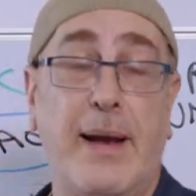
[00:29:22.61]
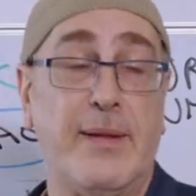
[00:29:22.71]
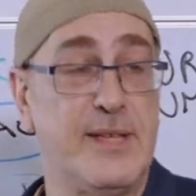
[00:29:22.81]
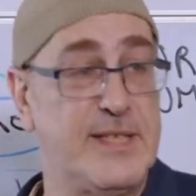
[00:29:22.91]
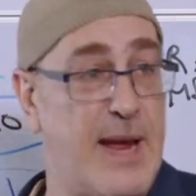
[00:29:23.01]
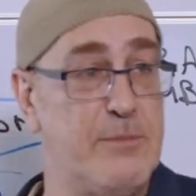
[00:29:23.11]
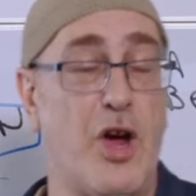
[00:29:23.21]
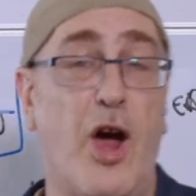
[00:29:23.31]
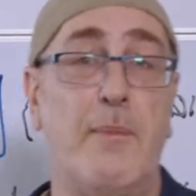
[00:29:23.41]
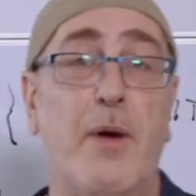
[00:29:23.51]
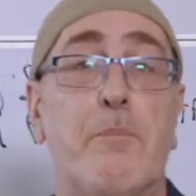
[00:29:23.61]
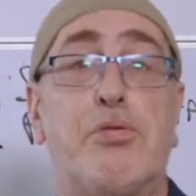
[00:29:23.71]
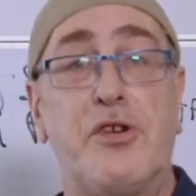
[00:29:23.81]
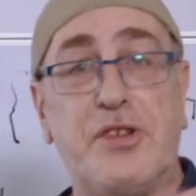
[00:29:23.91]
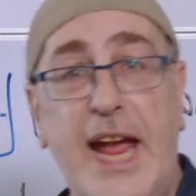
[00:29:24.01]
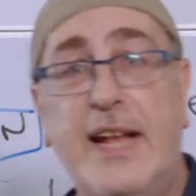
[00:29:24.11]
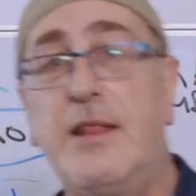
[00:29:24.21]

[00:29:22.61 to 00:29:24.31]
at the same time, protect